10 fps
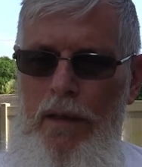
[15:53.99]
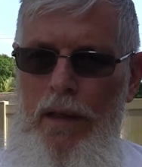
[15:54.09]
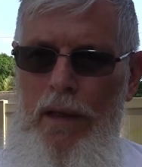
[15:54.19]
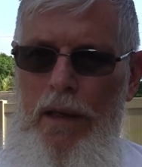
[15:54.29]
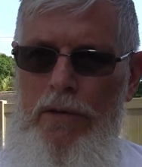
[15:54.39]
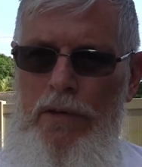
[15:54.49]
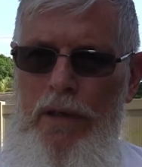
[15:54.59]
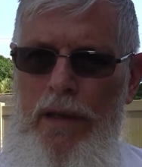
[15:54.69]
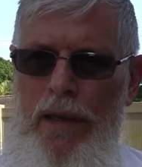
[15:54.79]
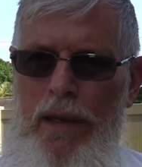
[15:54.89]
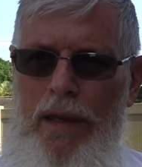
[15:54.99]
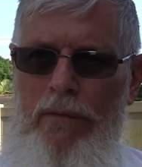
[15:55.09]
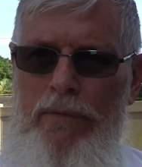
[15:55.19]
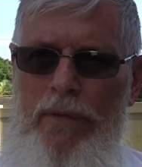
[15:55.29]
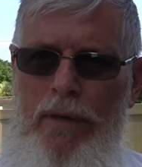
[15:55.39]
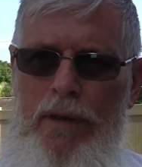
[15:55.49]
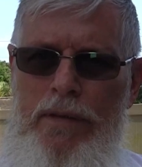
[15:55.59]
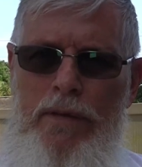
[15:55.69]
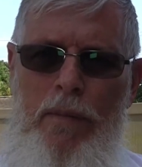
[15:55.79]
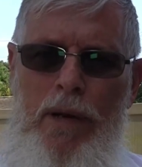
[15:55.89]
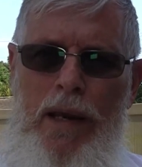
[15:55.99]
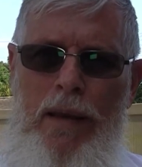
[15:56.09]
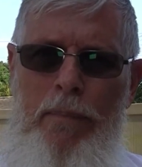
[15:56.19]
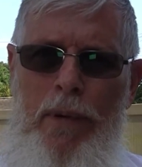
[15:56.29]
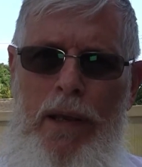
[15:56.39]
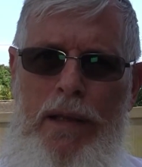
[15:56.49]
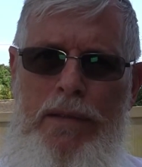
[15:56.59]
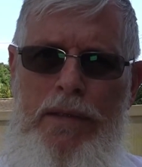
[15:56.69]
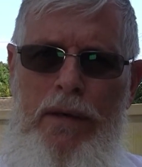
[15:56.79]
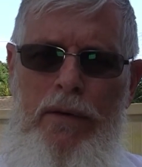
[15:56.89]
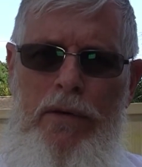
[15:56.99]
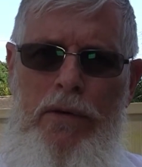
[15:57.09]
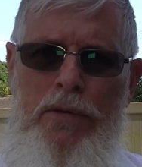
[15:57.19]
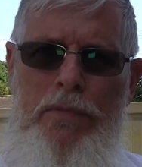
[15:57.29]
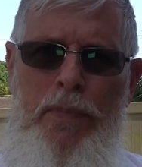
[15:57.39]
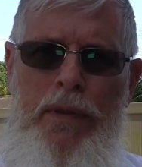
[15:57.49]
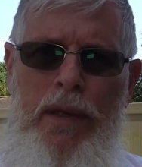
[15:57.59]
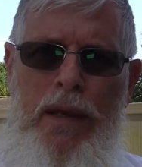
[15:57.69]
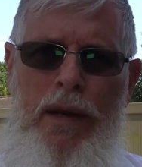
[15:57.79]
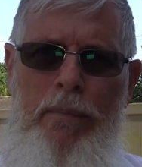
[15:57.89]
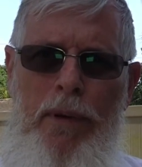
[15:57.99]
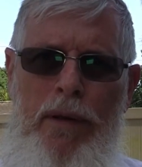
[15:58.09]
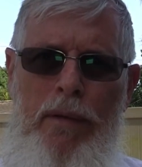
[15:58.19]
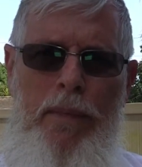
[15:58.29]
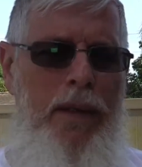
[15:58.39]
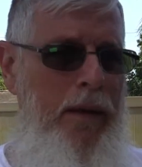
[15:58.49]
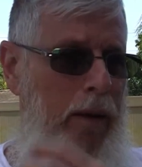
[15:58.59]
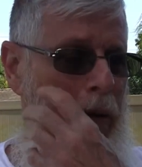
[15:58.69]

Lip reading: I actually have some clamp lights I could use, but they gotta plug them in.